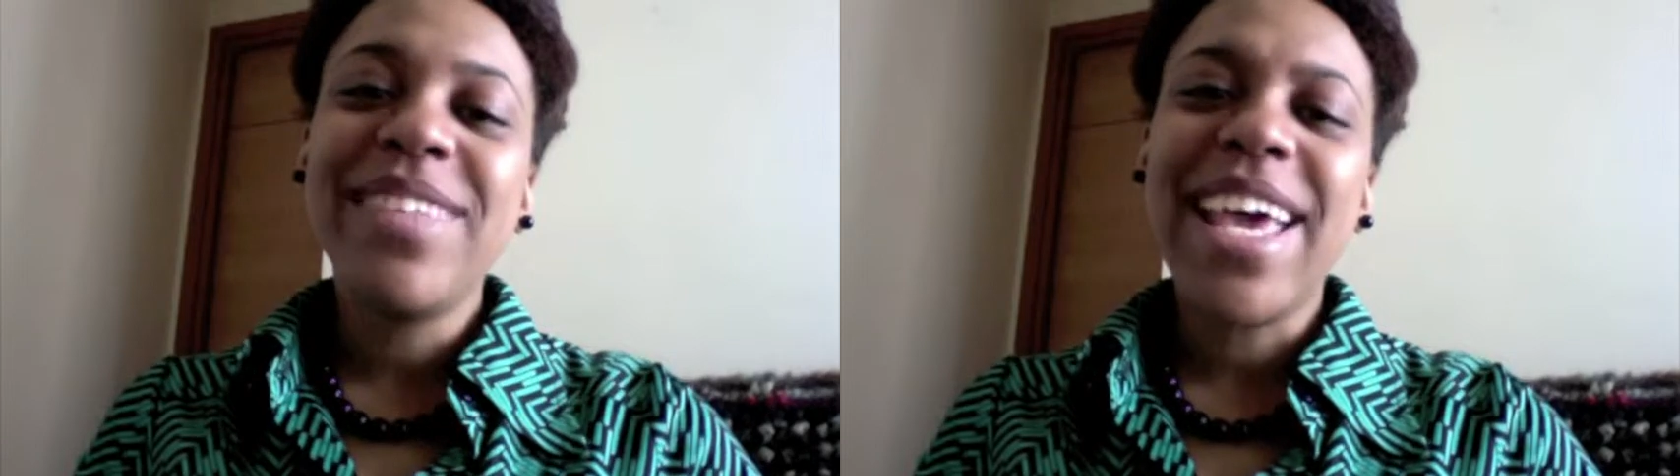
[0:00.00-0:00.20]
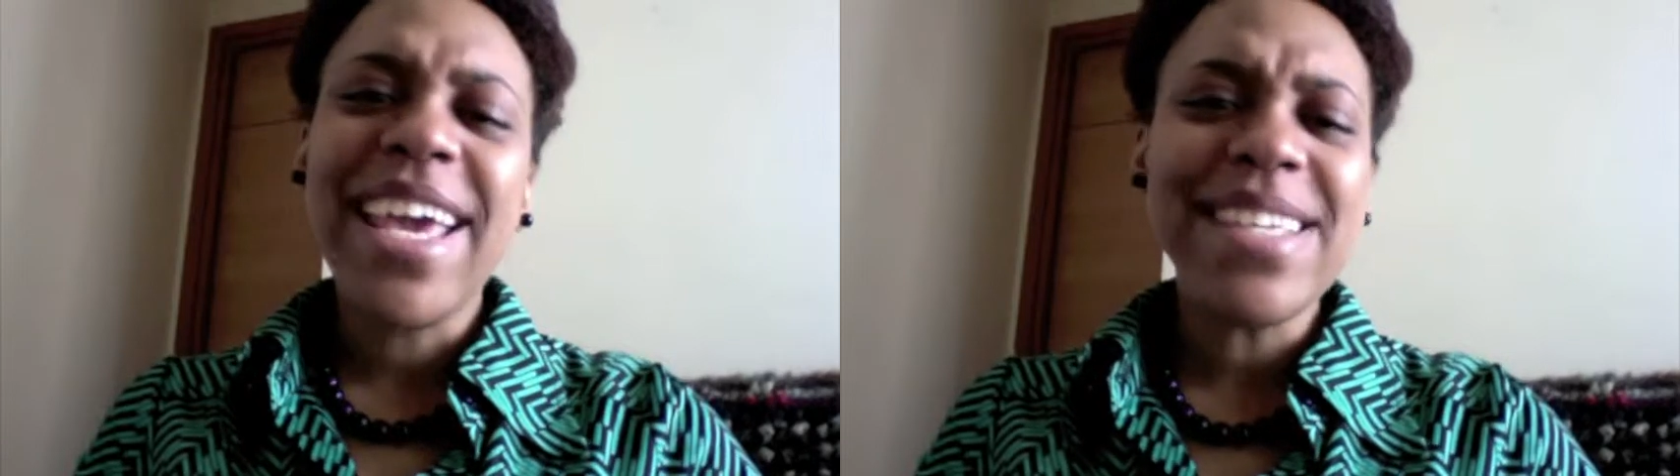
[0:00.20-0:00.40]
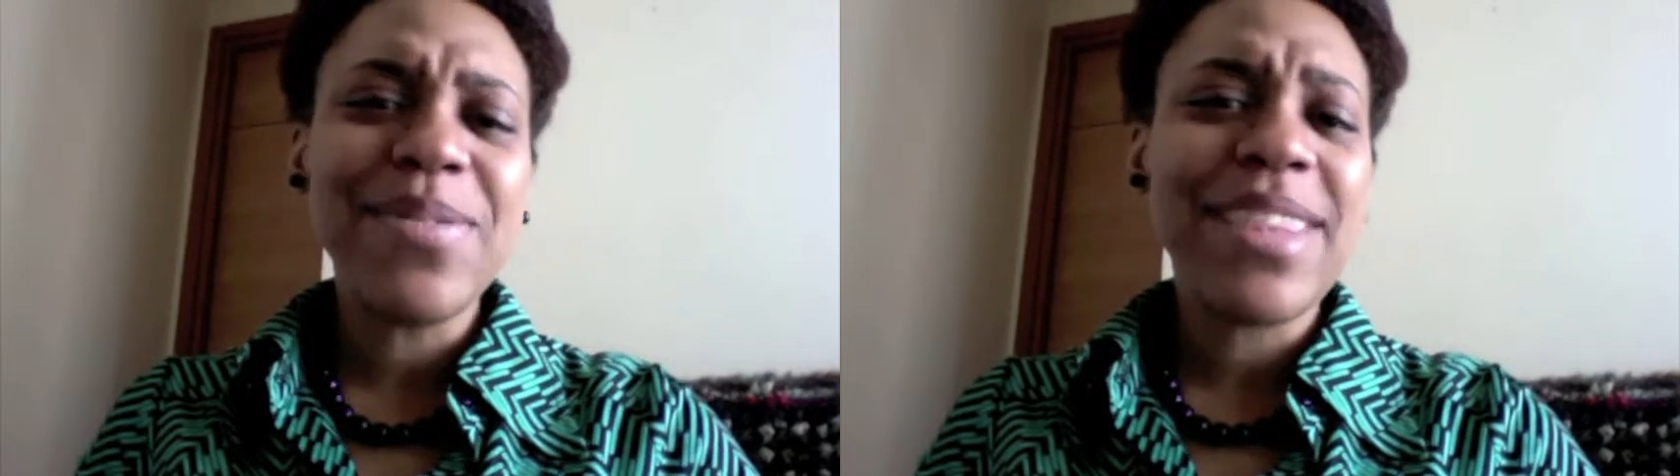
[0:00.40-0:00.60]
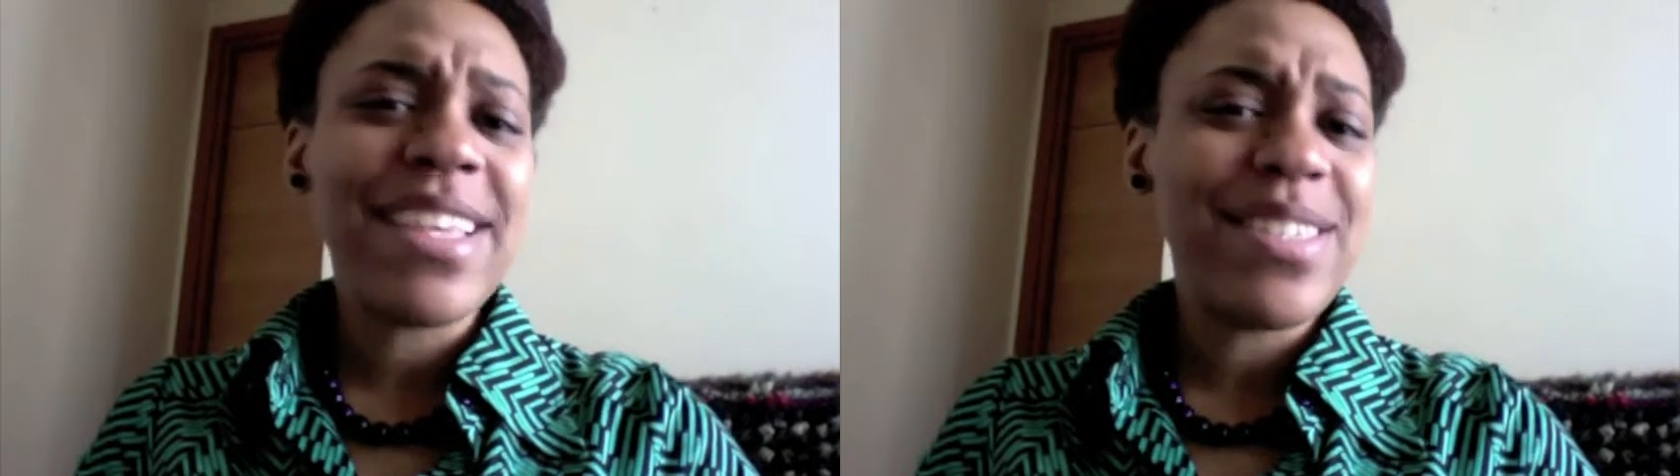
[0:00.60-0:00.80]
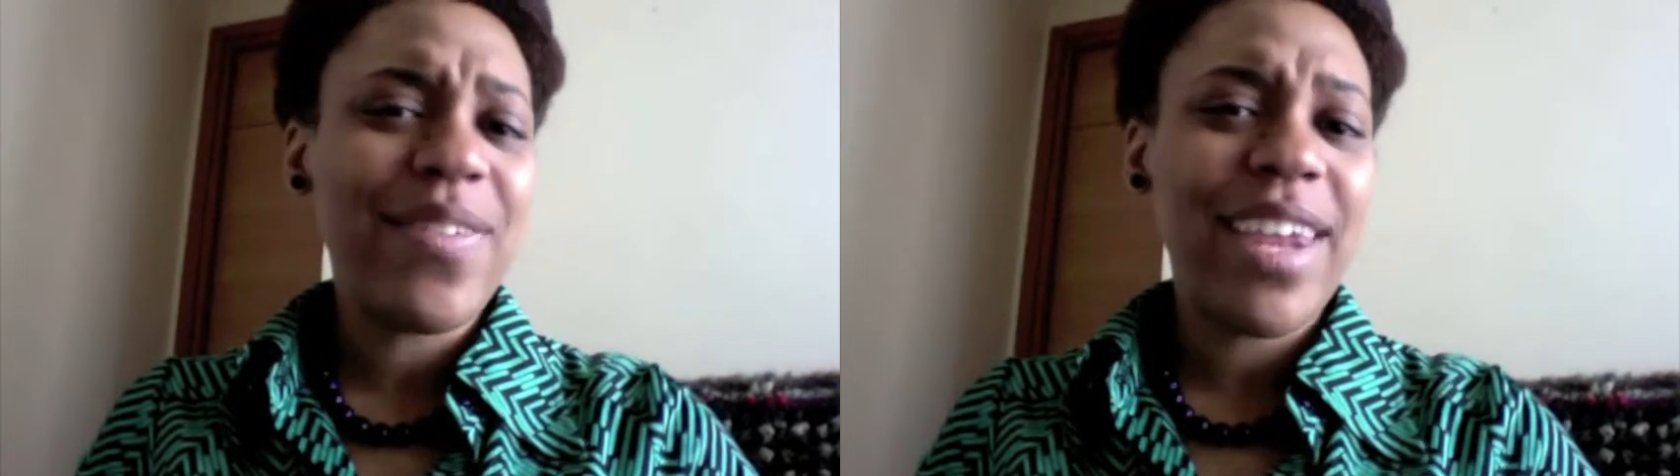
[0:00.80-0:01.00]
I guess what
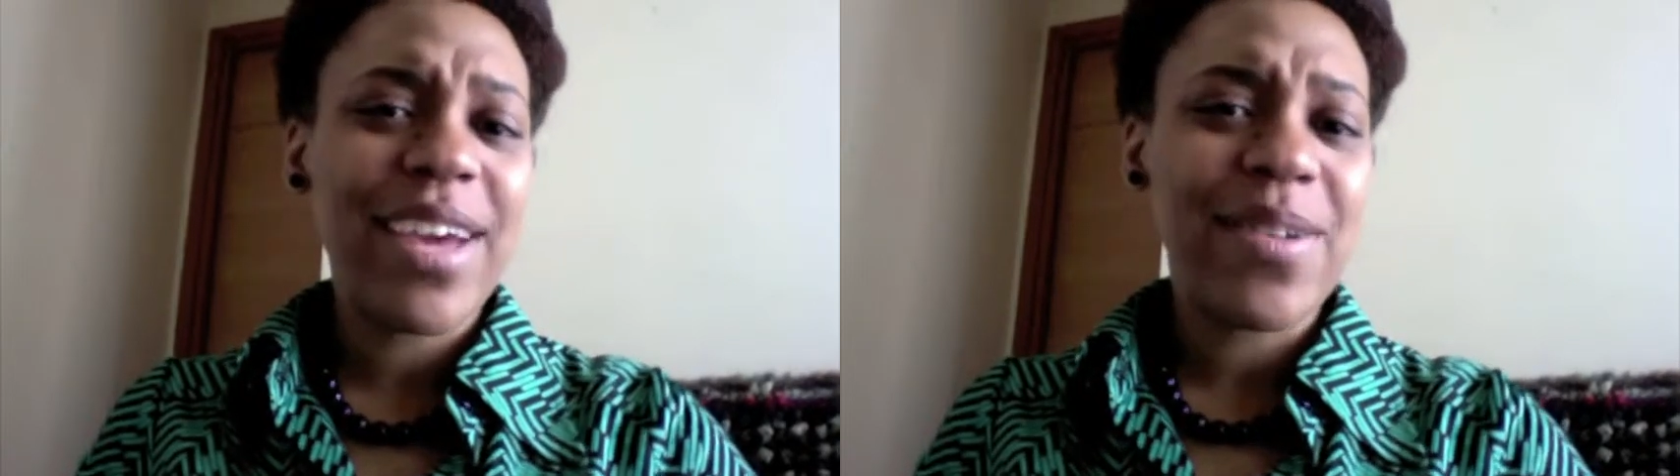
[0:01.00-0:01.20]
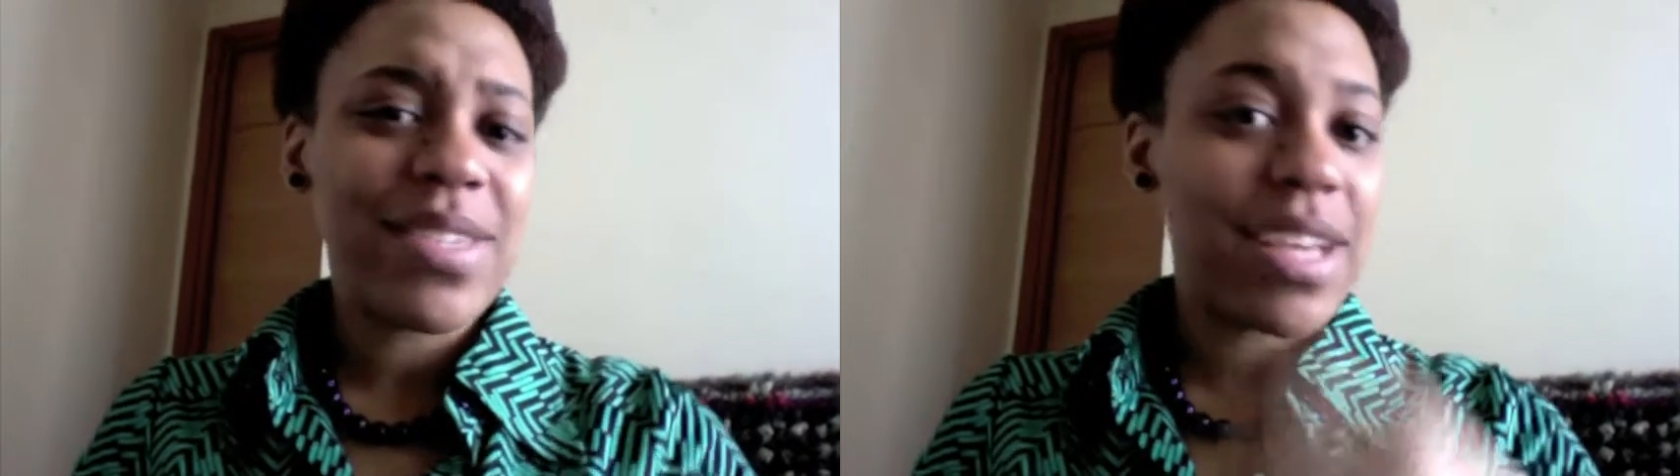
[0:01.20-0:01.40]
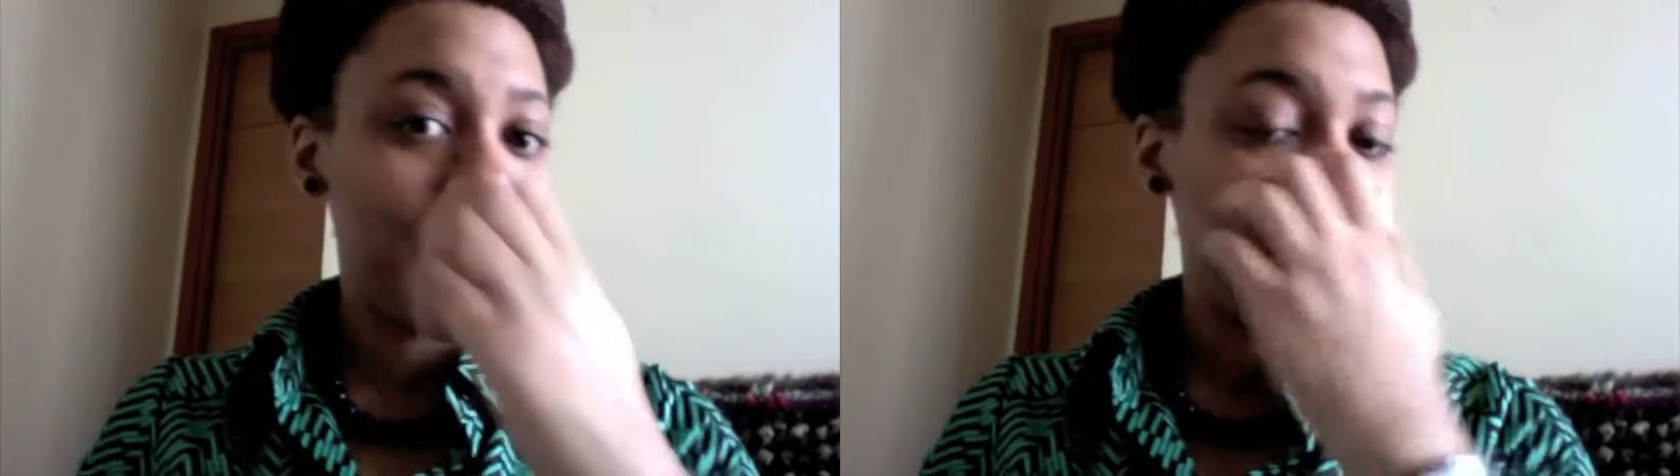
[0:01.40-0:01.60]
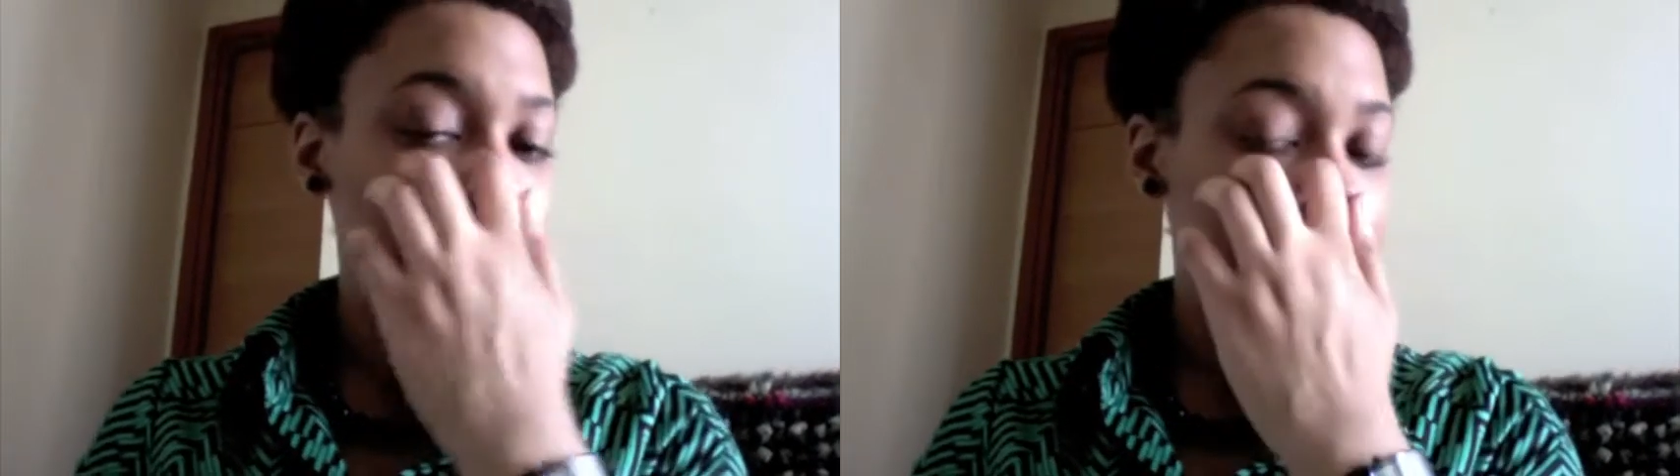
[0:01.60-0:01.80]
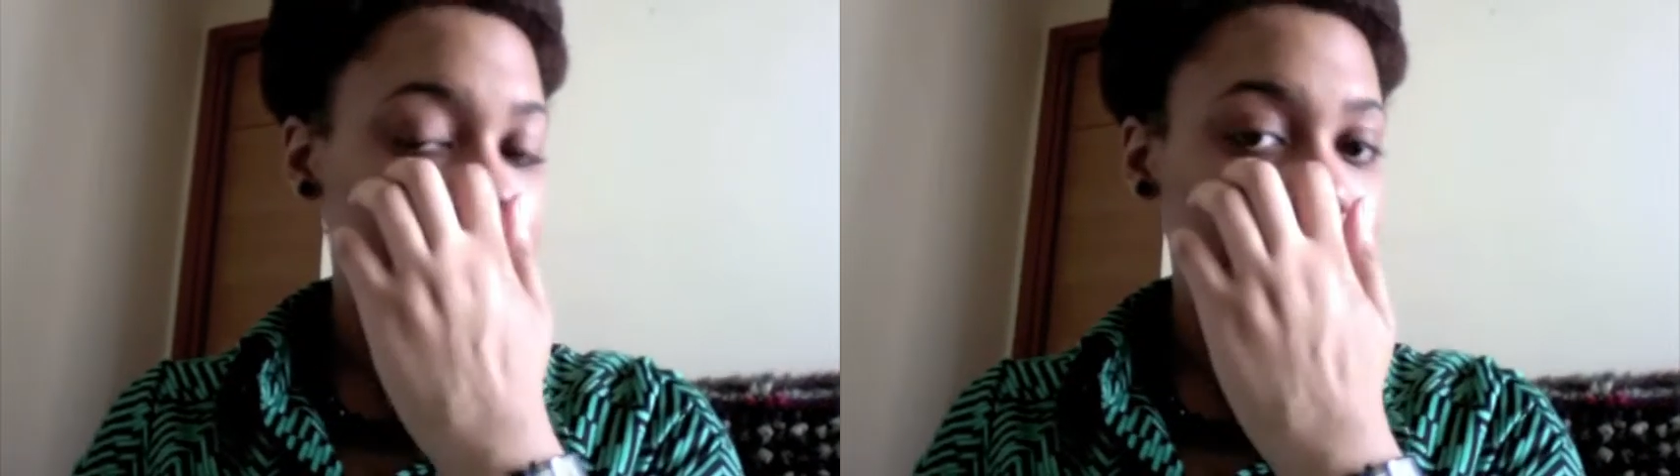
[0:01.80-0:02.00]
this video is gonna mostly